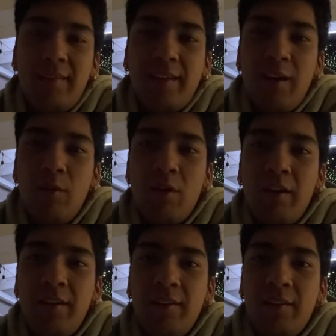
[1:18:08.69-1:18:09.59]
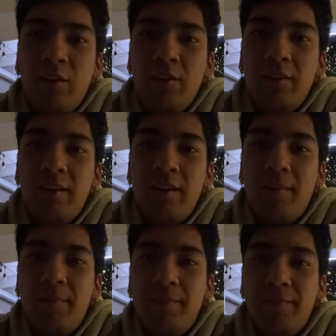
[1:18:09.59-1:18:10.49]
Ask Aaron, he does it all the
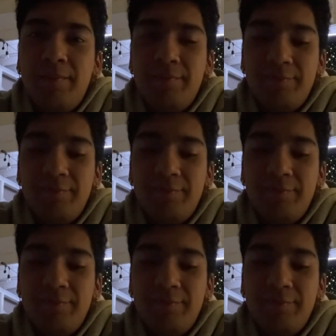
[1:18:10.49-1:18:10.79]
time.